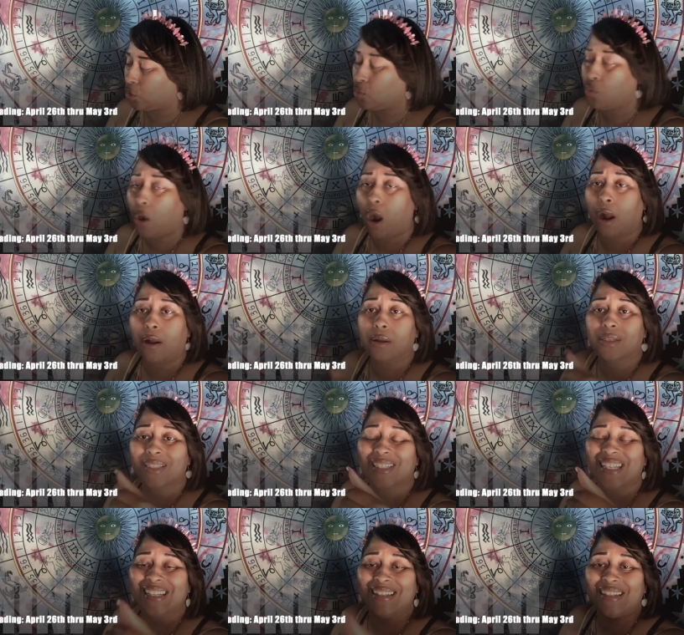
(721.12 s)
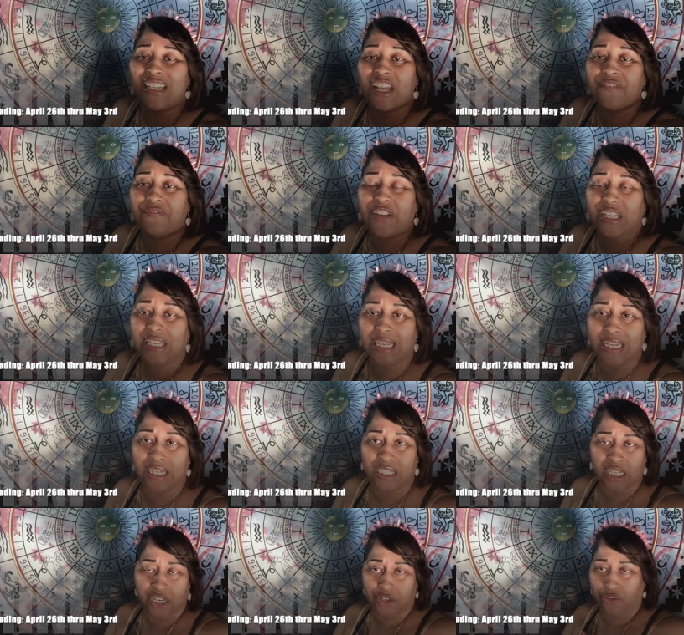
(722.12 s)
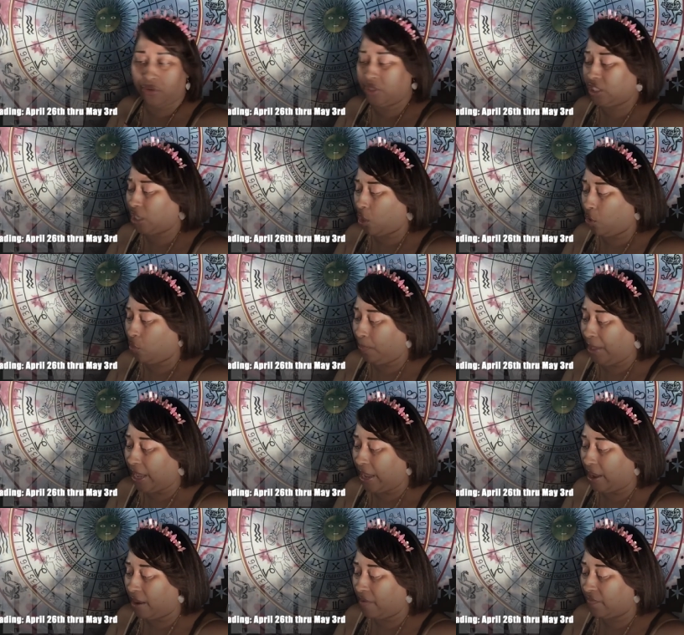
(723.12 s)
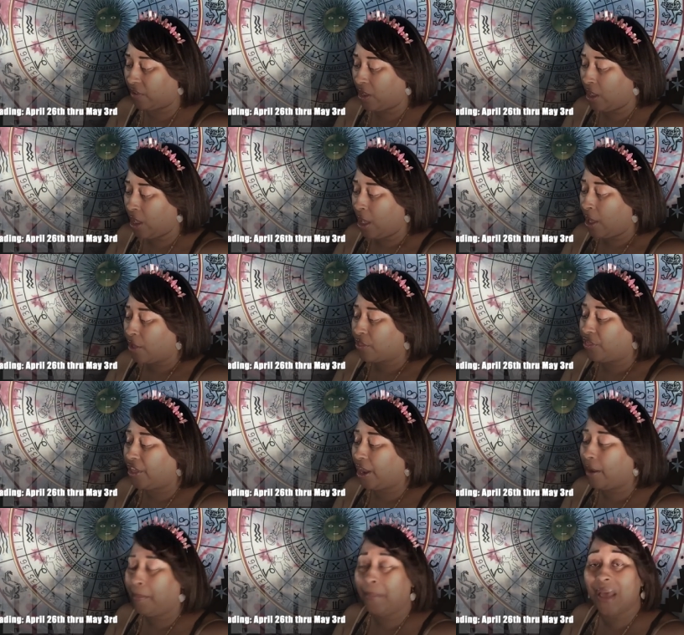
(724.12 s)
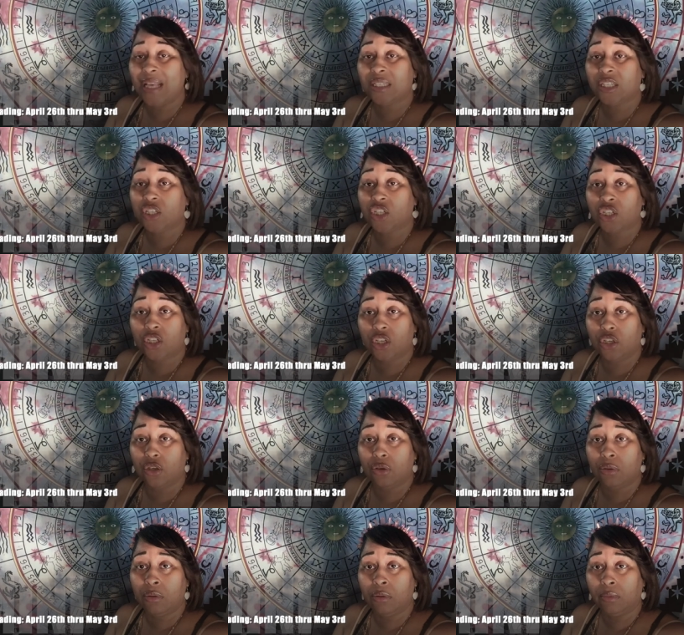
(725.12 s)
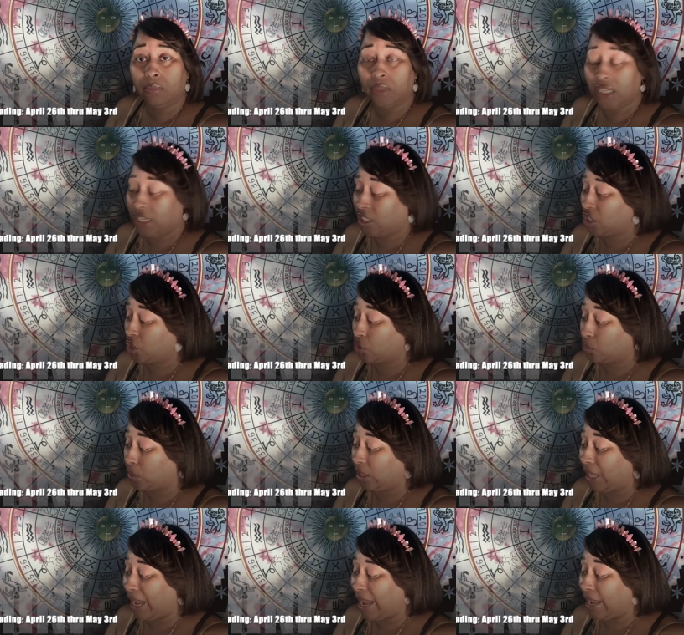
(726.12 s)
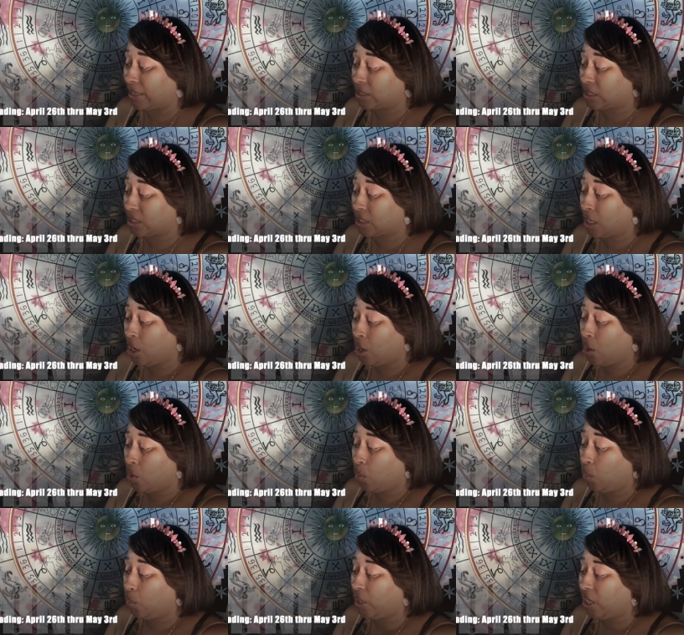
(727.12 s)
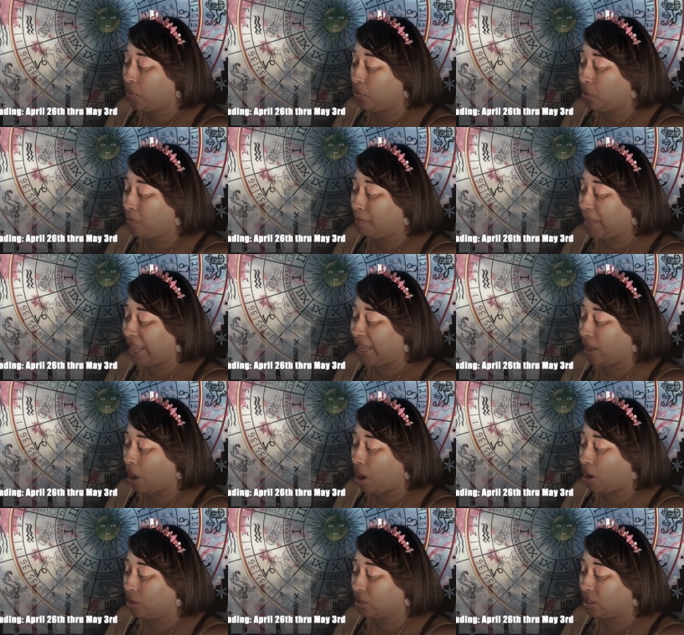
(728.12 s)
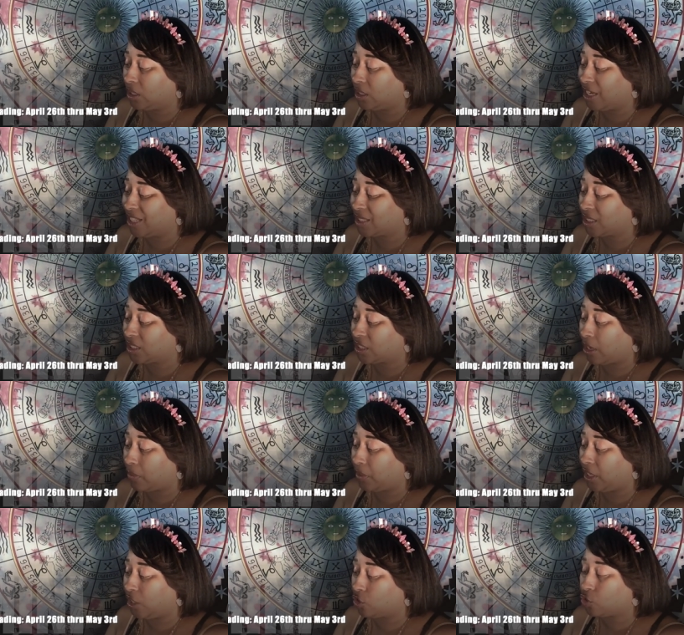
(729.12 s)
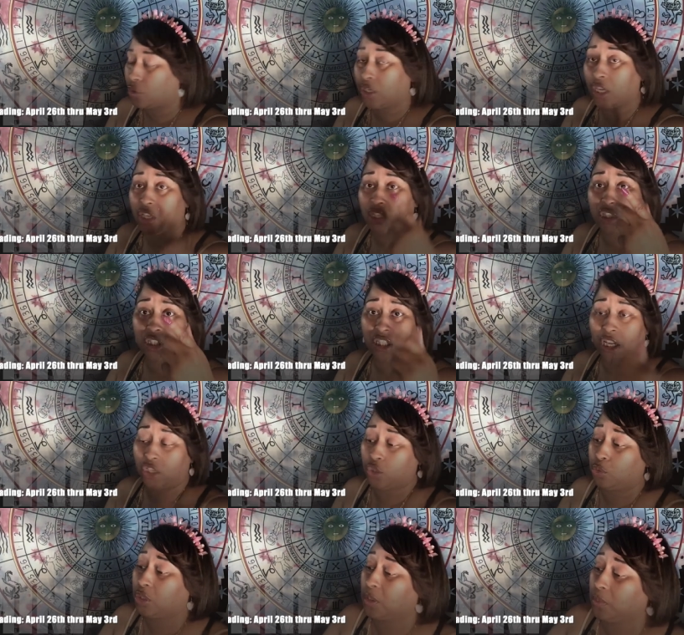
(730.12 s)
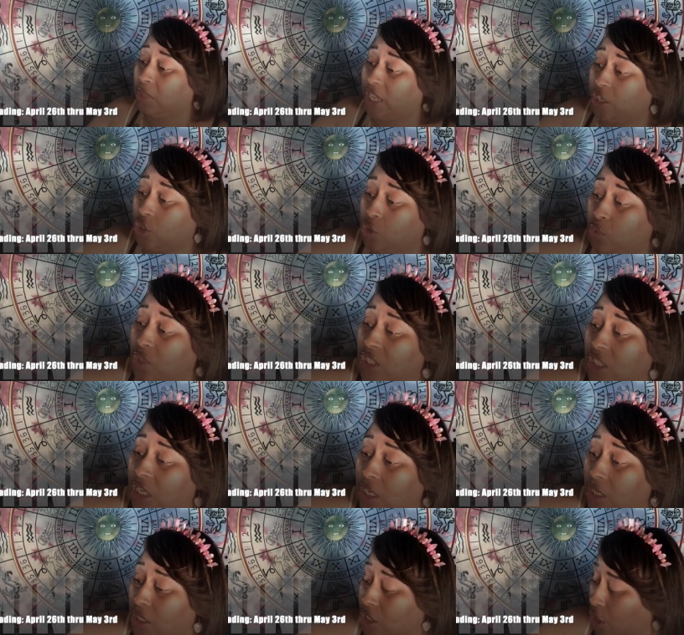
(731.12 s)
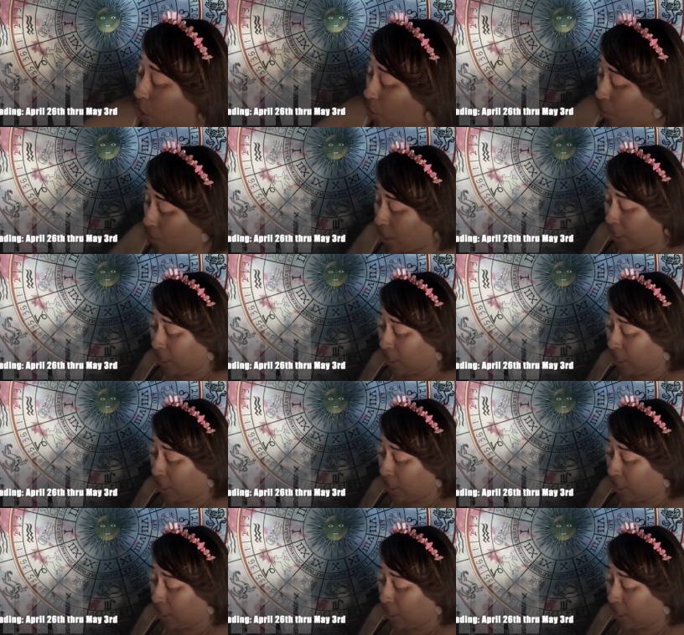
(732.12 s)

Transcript: who are significant in your soul path. Their message to you is to relax. We will make all of the necessary introductions that you that you seek. So